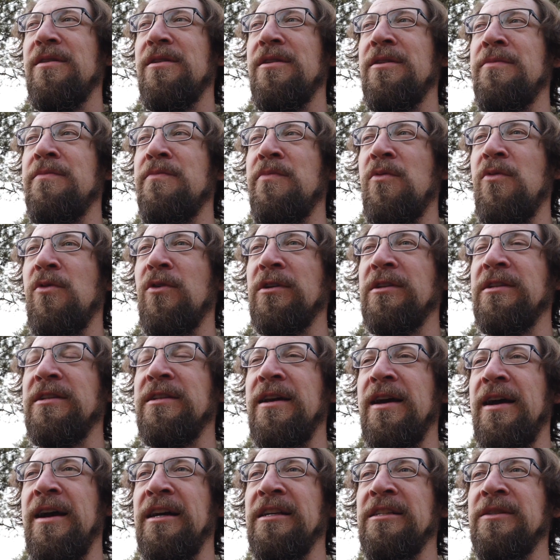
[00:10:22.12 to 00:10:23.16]

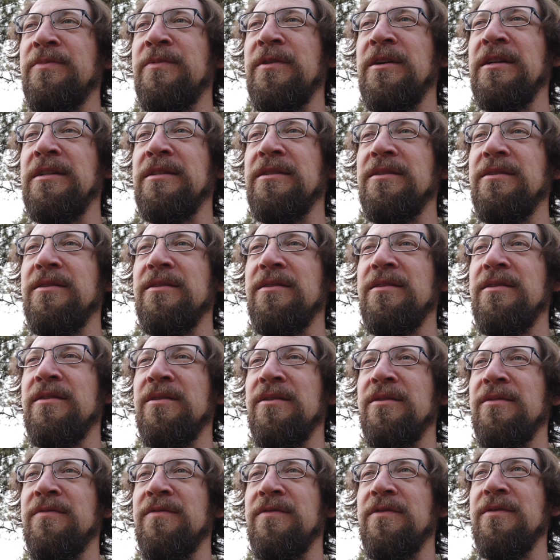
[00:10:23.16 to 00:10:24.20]
important aspect
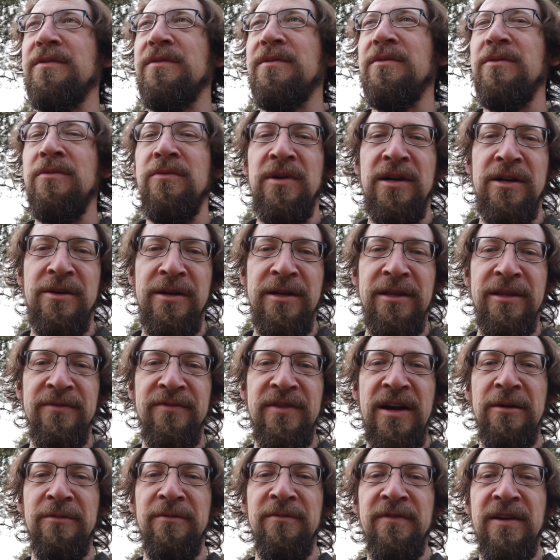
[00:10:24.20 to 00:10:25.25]
of wearing the
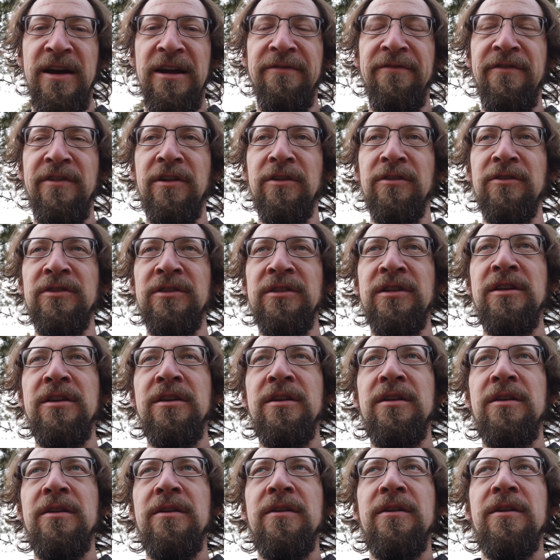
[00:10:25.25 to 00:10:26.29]
Vibram 5 fingers.
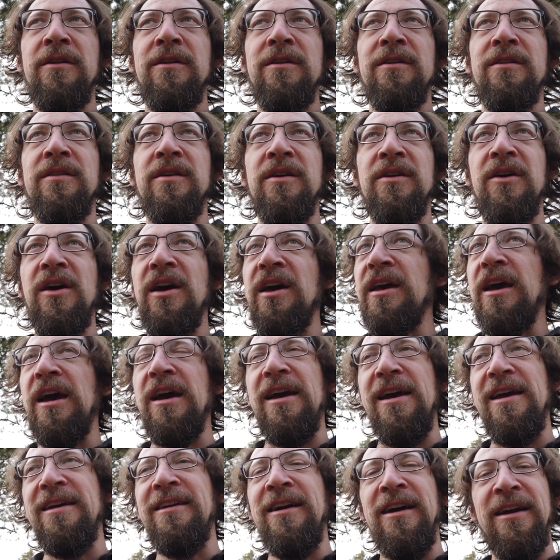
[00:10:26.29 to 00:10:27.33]

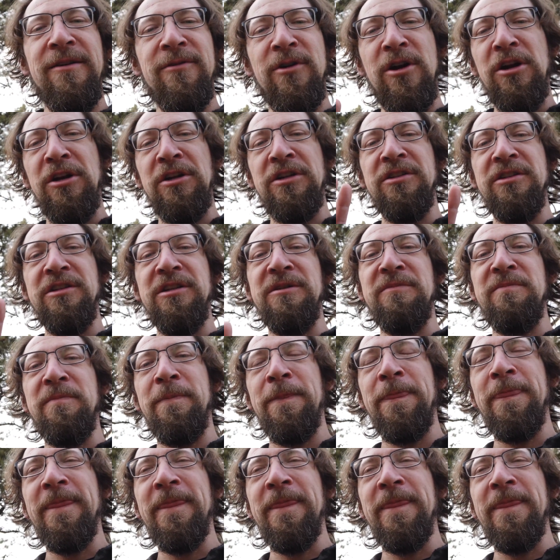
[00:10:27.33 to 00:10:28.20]
And ironically,